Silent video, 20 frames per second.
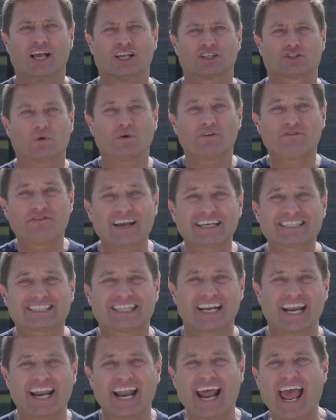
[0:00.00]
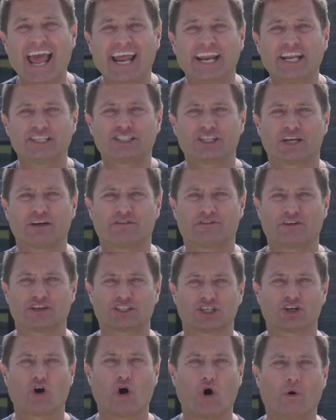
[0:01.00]
So investing in energy
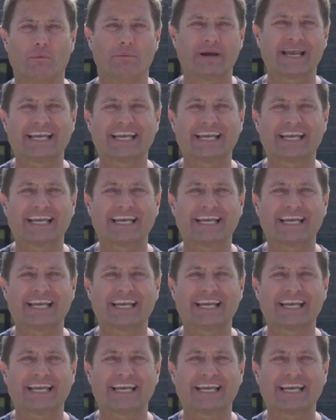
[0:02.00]
efficient home